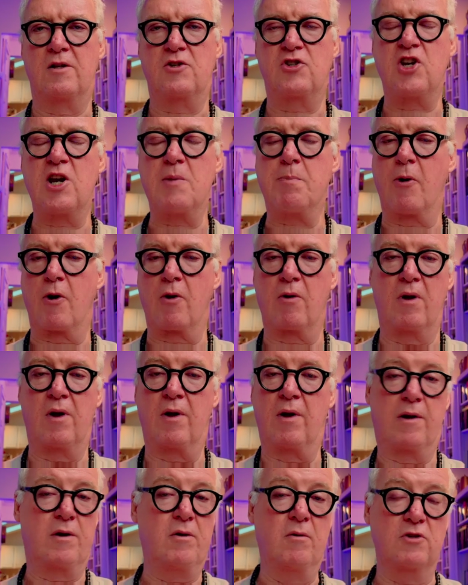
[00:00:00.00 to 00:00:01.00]
cheaper,
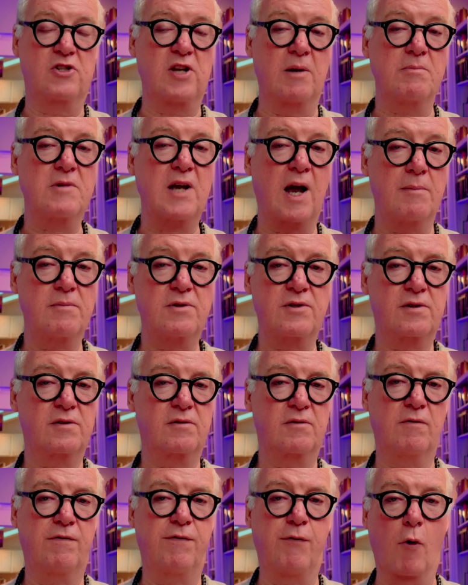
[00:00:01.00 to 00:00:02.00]

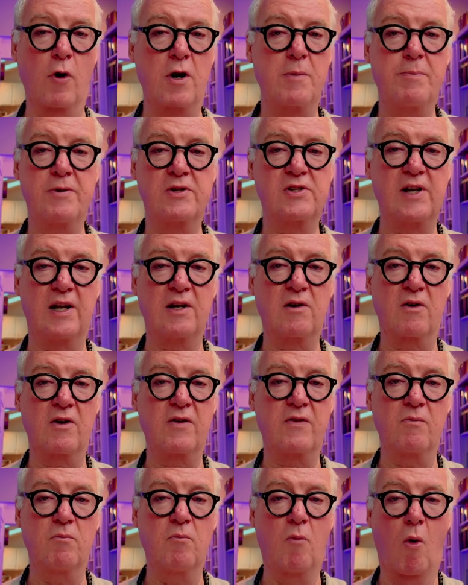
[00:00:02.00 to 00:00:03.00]
sometimes 40% or
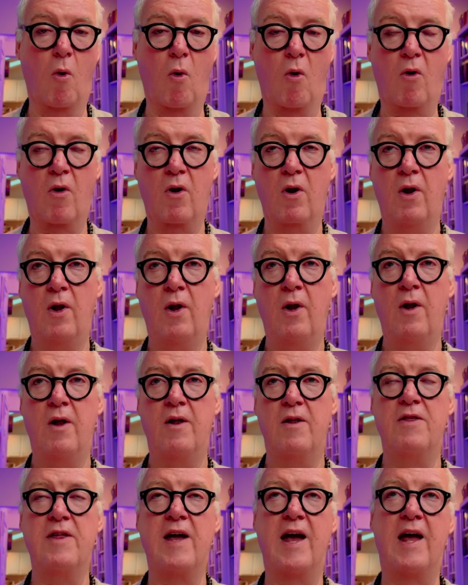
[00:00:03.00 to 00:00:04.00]
even more
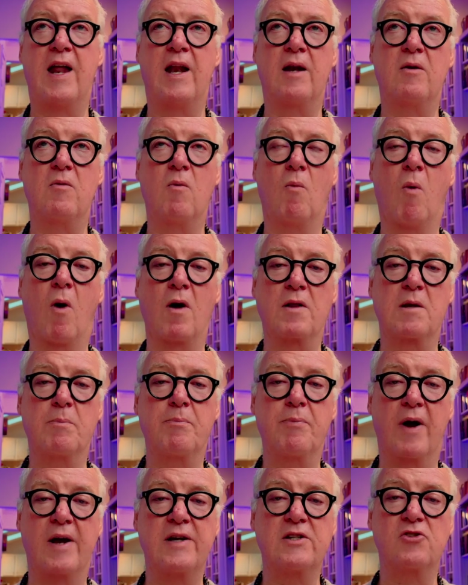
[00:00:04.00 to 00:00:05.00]
than what the
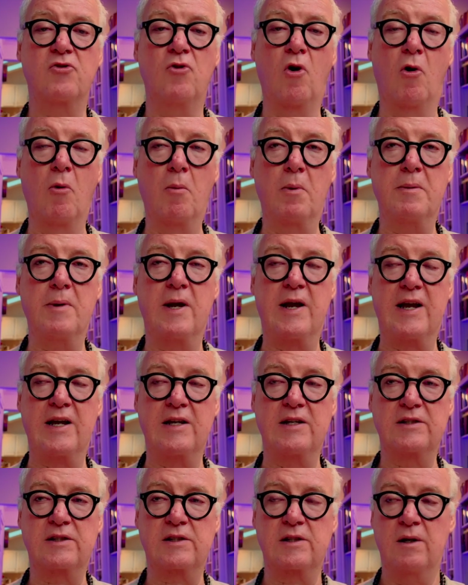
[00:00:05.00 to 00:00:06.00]
price normally
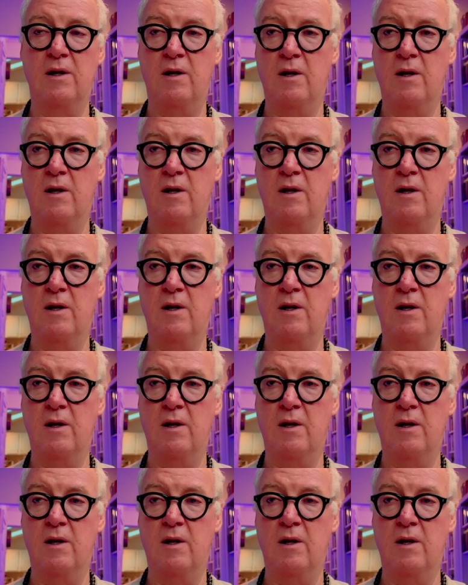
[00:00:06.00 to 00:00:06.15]
is.